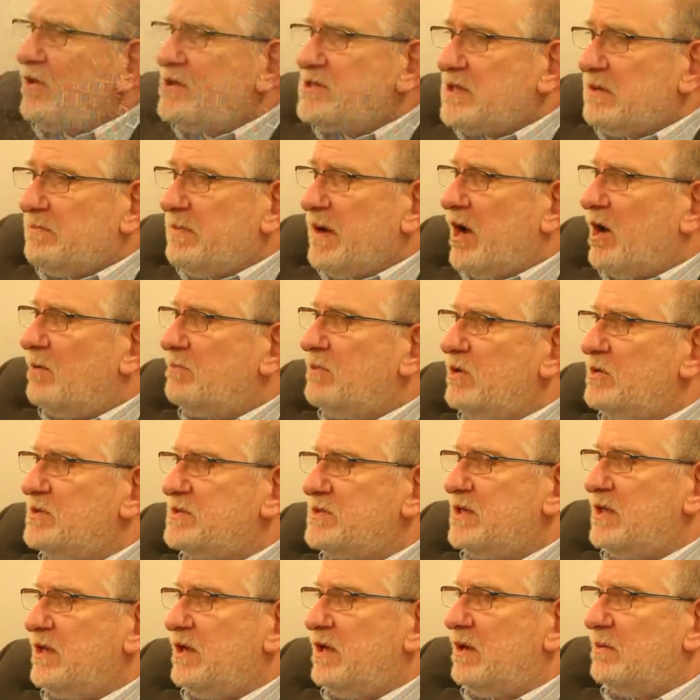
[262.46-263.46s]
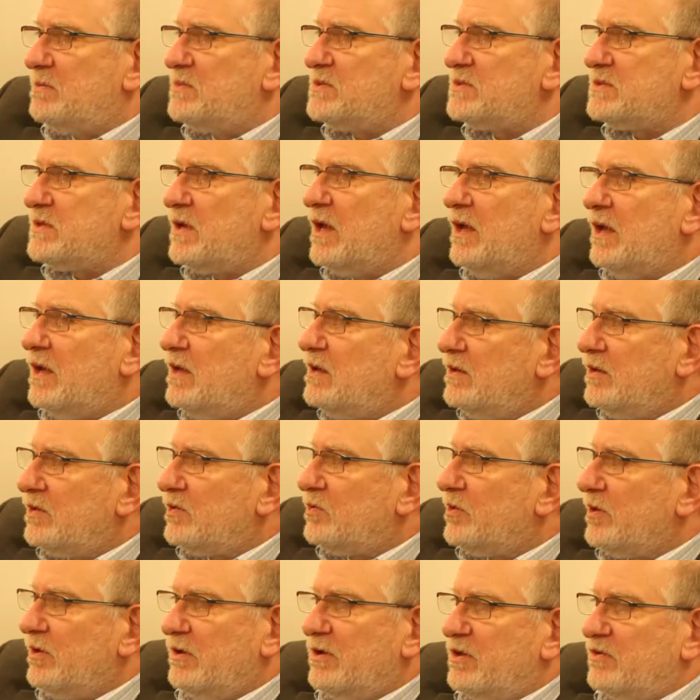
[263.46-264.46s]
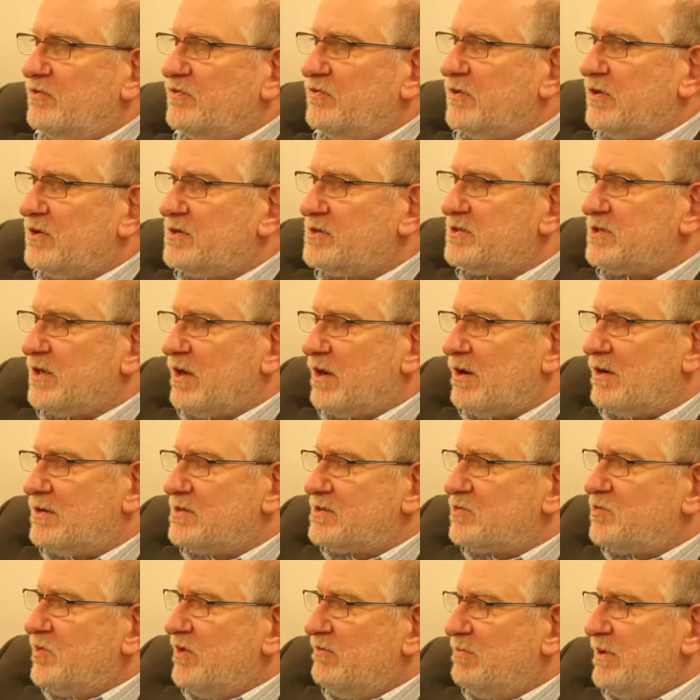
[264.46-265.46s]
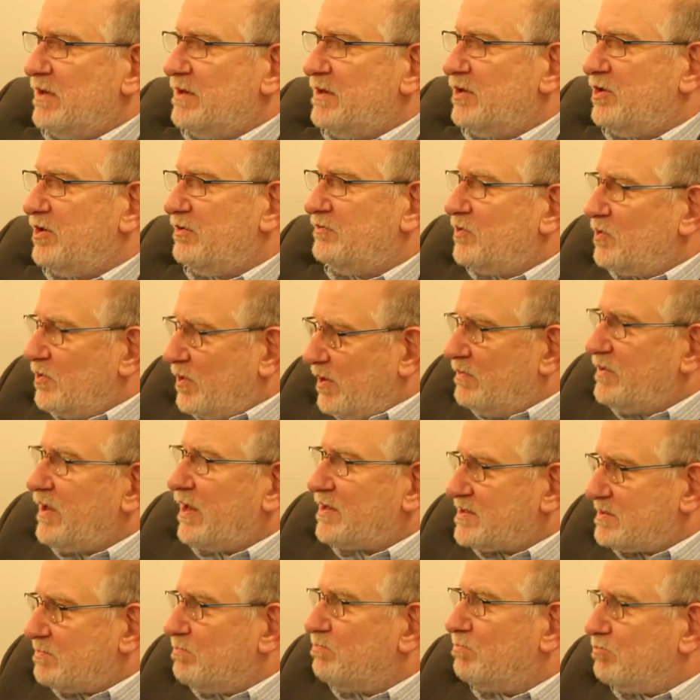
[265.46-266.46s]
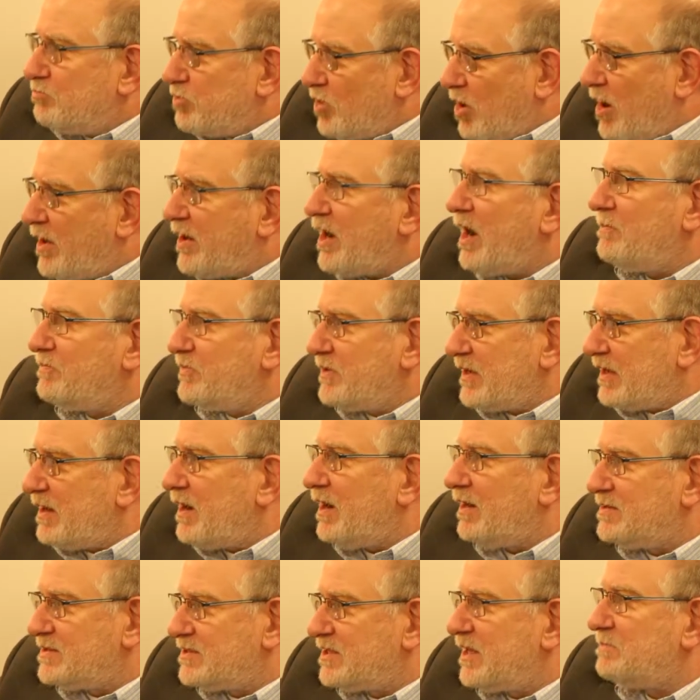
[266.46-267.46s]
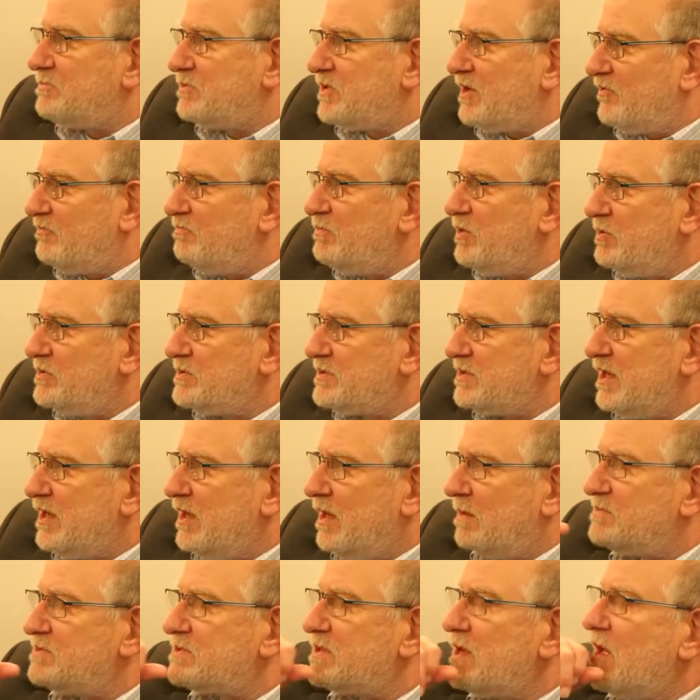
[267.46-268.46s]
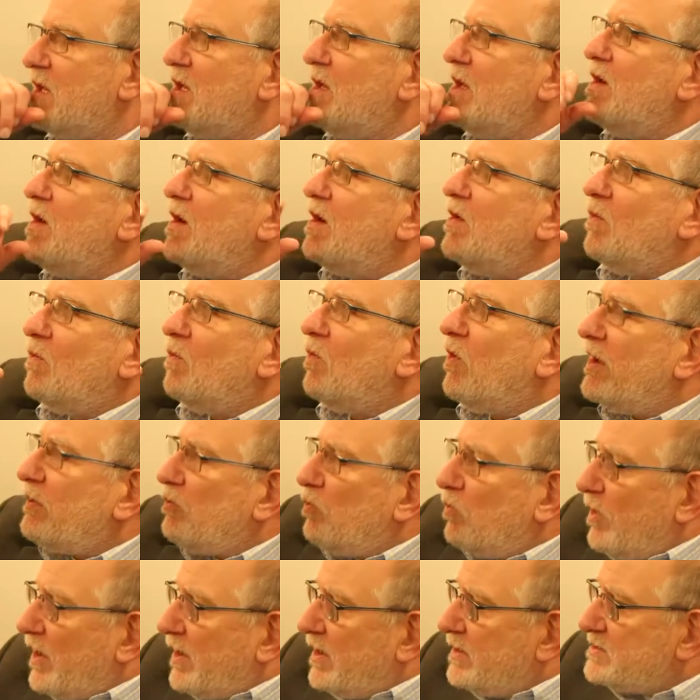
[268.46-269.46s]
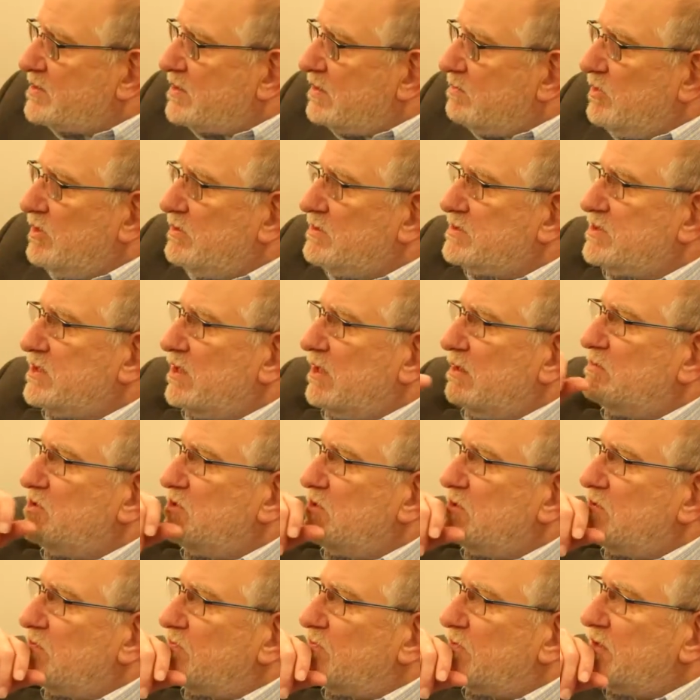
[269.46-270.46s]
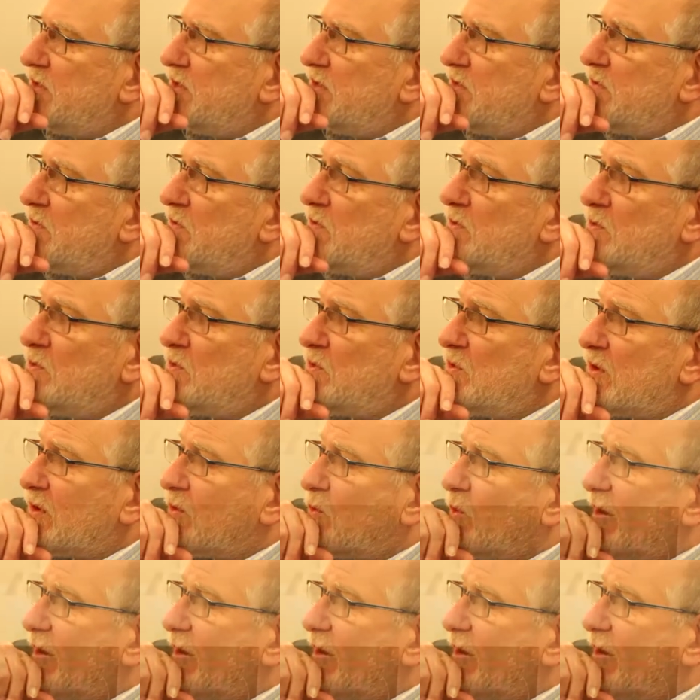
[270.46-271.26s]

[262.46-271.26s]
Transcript: us about museums. You're really the first artist we've been interviewing that's brought up the concept of museums. What does a museum do for you, or